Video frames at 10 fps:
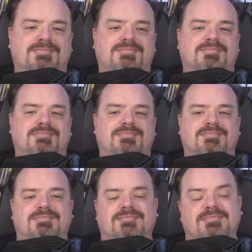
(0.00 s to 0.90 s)

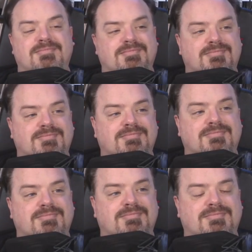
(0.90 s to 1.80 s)

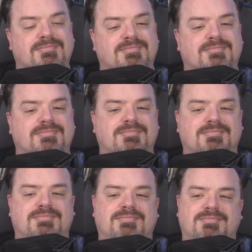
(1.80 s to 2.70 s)

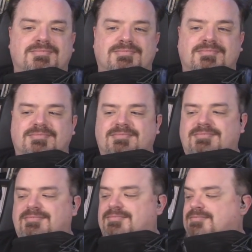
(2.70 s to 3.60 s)

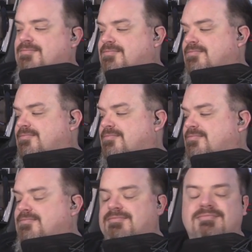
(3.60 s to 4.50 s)

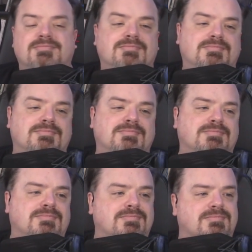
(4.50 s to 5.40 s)

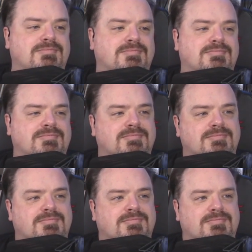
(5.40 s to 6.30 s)

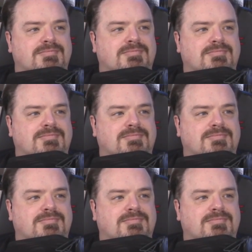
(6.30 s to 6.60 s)
[no speech]